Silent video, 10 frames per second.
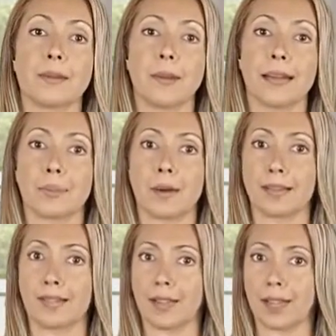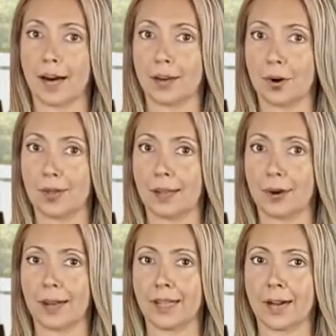This means that they are not
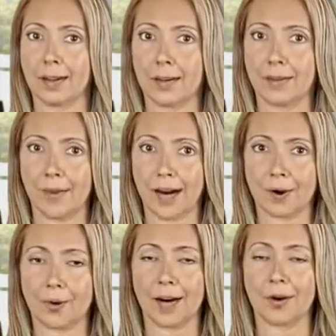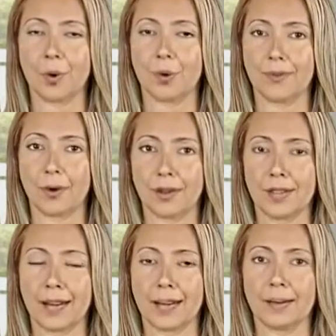included, by your local
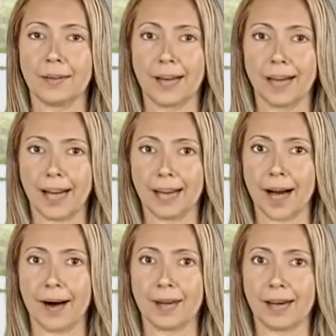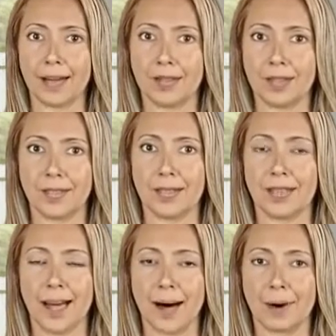authority, in any calculation to
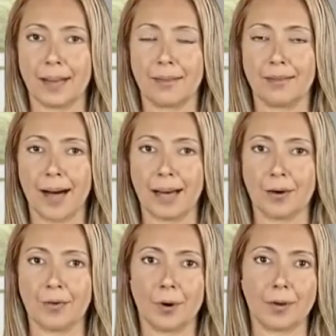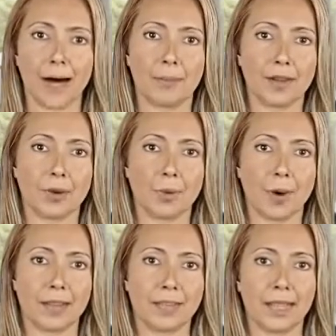determine the value of your capital
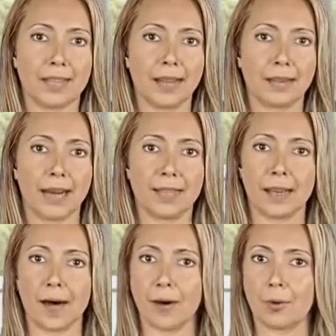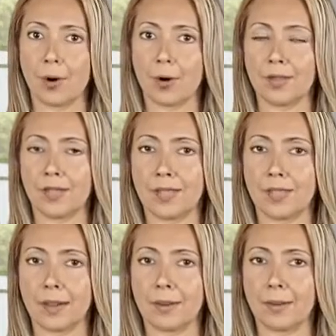when assessing nursing home
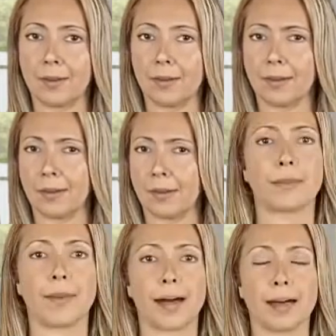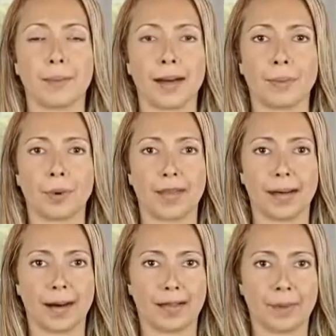costs. Many people
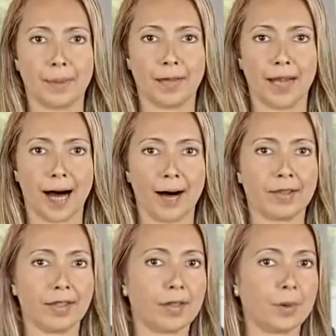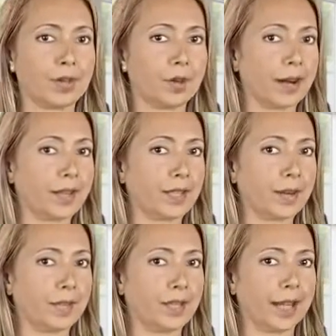do look to put their house into a
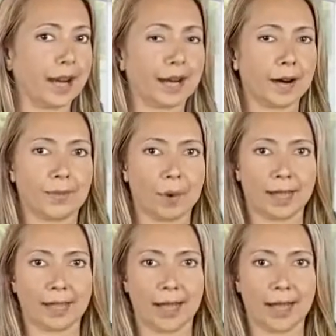trust, so they can avoid